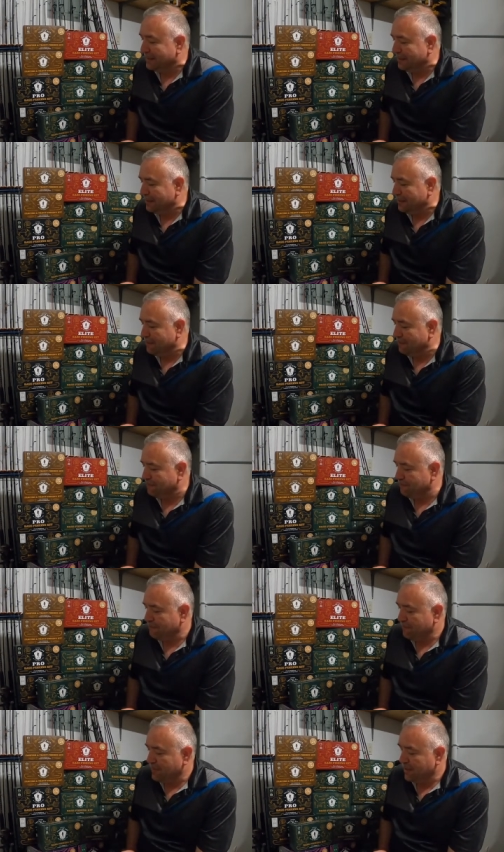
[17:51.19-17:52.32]
Um,
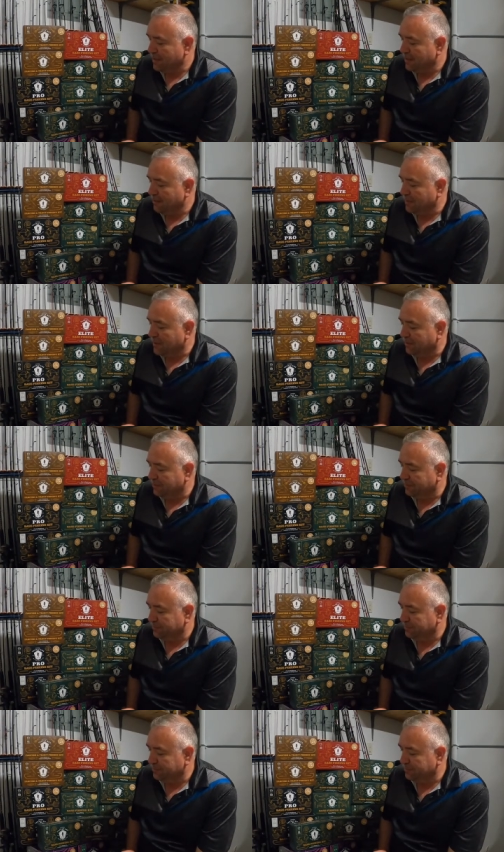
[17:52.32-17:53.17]
well,